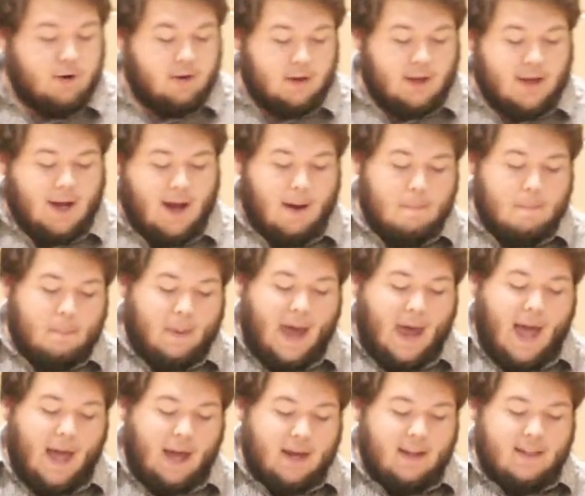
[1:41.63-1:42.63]
to come
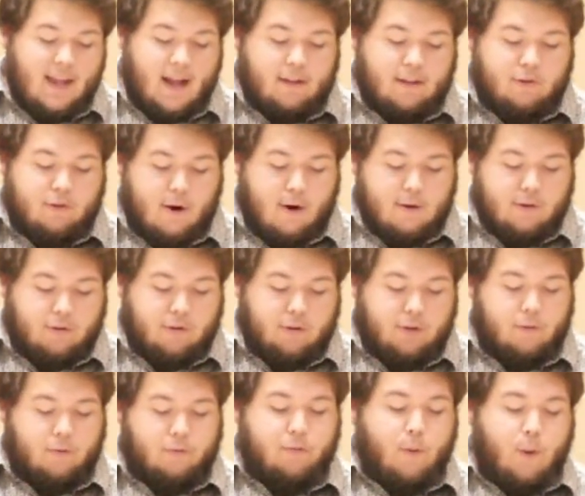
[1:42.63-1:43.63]
back, and that starts
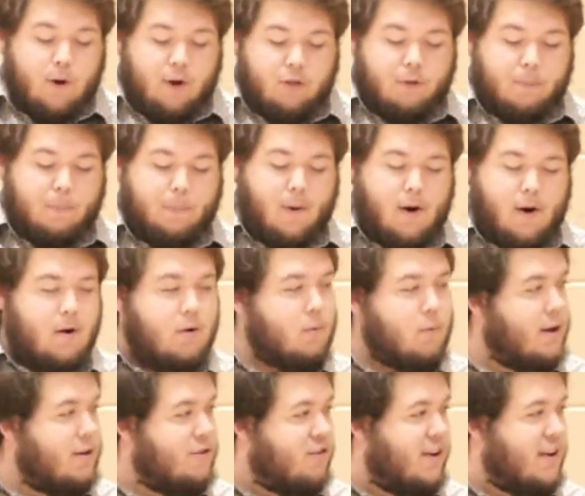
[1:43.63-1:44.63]
the fourth part,
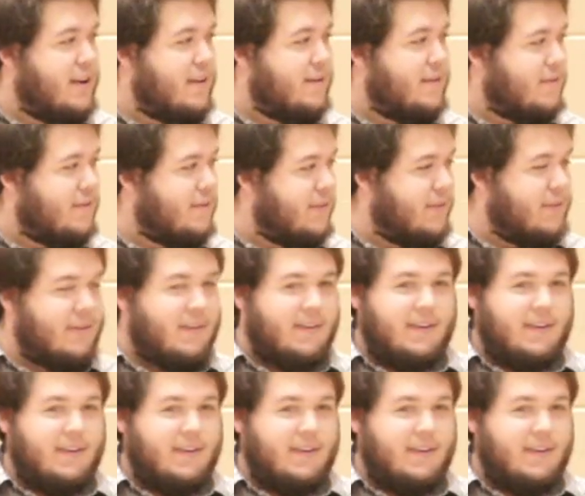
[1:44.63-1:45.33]
which is